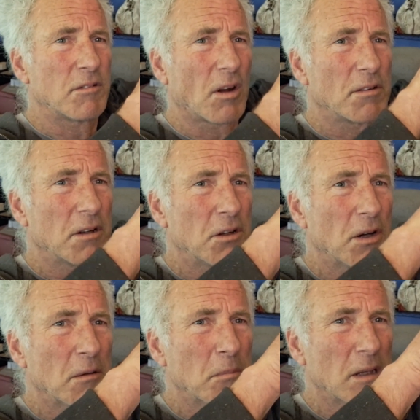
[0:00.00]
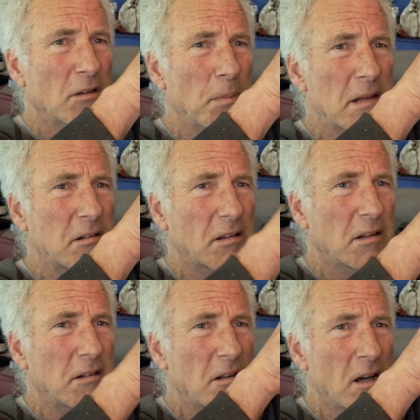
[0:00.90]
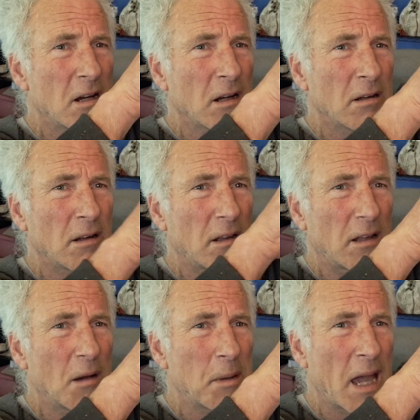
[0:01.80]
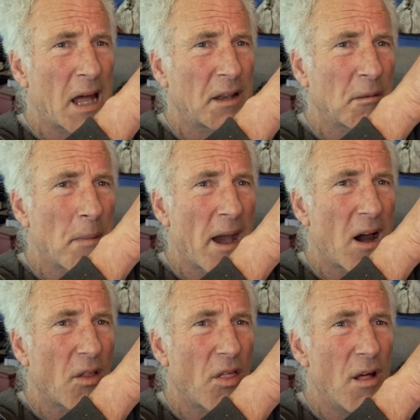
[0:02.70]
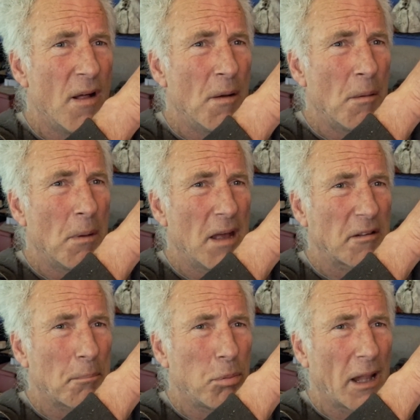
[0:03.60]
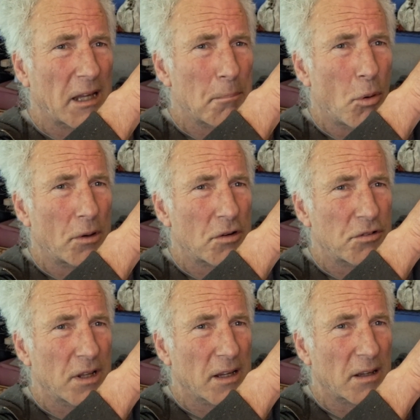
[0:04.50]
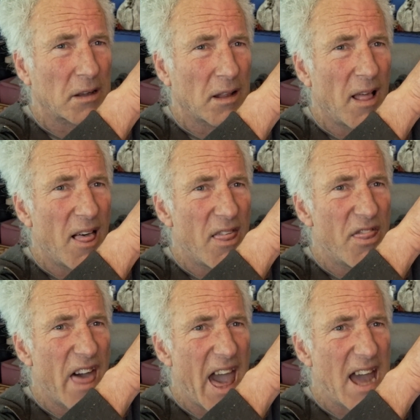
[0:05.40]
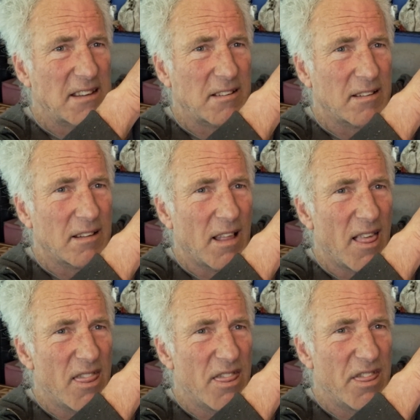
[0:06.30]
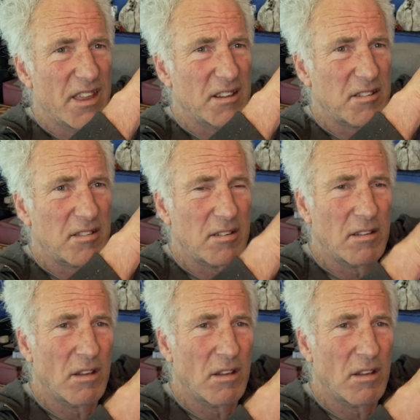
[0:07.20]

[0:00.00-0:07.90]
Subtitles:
hard to do it, but it's basically the tongue coming out of the mouth as like a pointer stick. That, this,